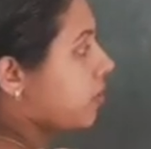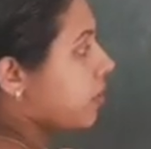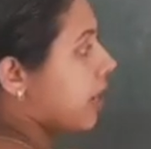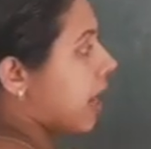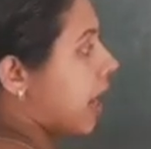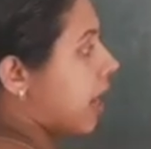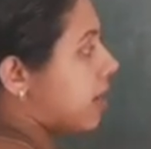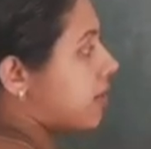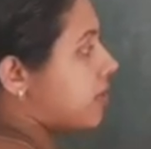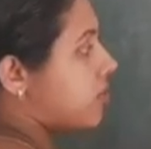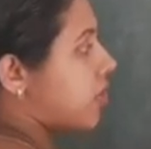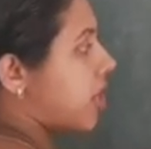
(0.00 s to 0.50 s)

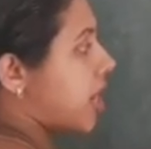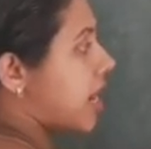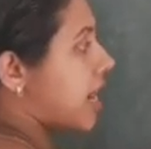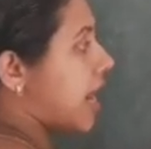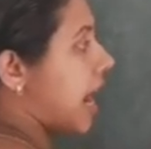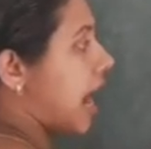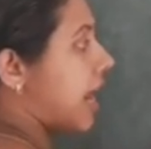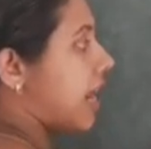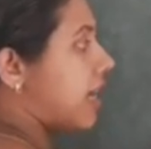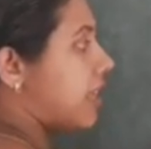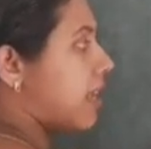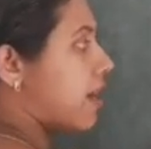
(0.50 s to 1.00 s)
Can take
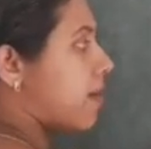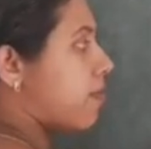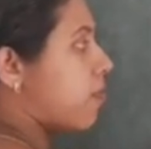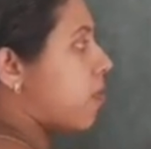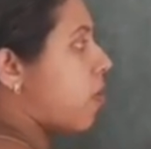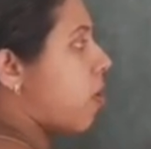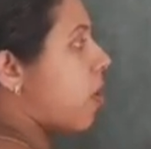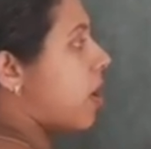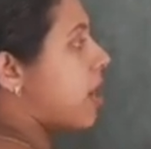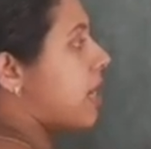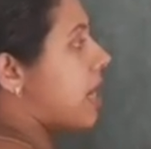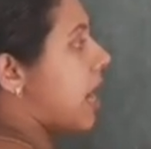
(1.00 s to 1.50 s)
another
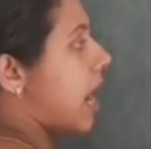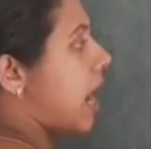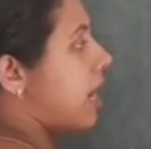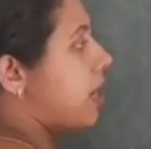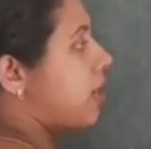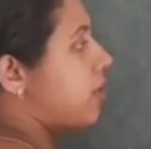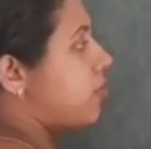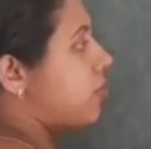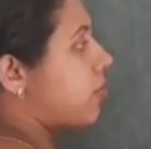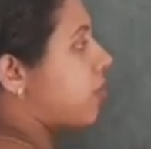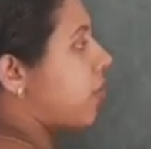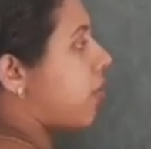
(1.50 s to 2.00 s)
point
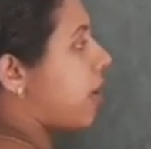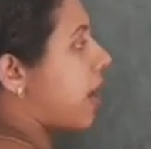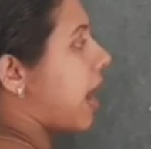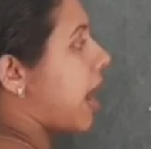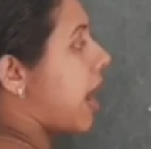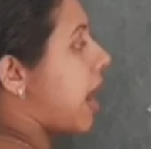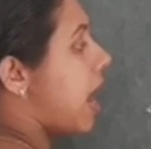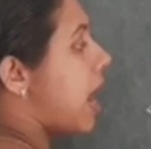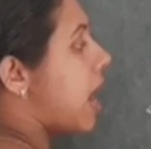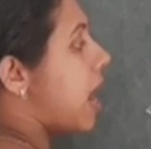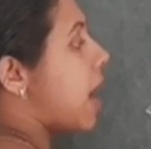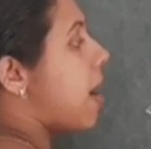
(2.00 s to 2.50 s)
and draw
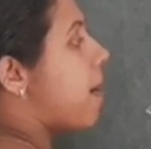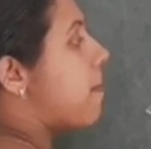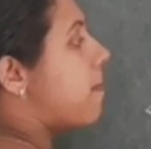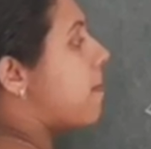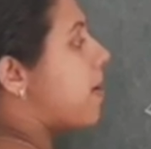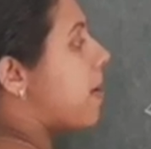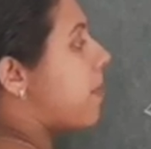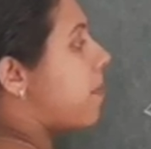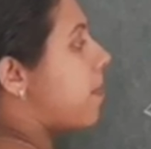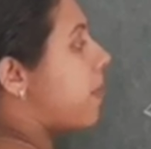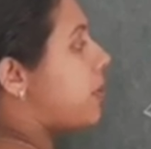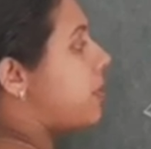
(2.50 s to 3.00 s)
a
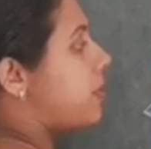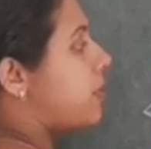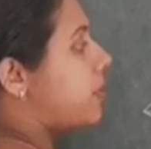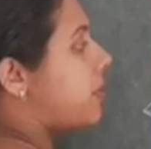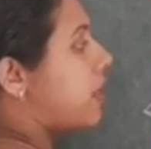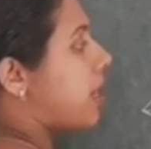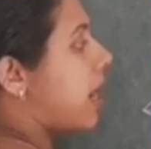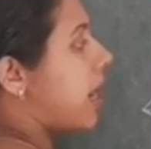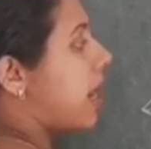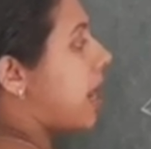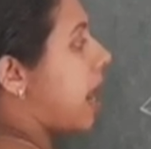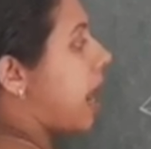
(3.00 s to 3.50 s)

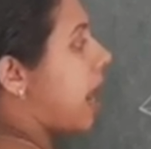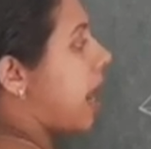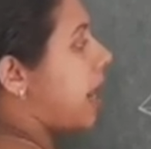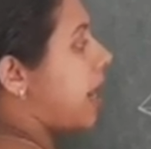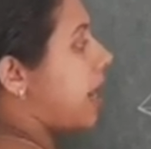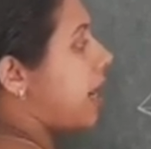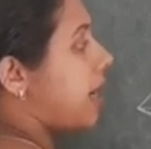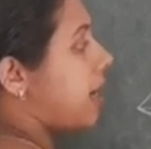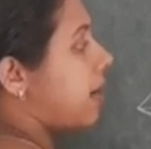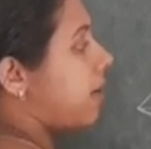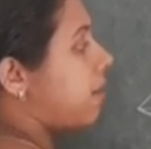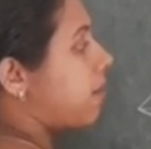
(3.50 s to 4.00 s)
perpendicular
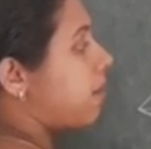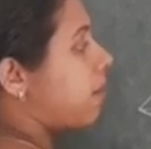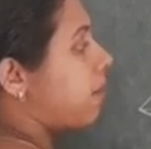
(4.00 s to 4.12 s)
line.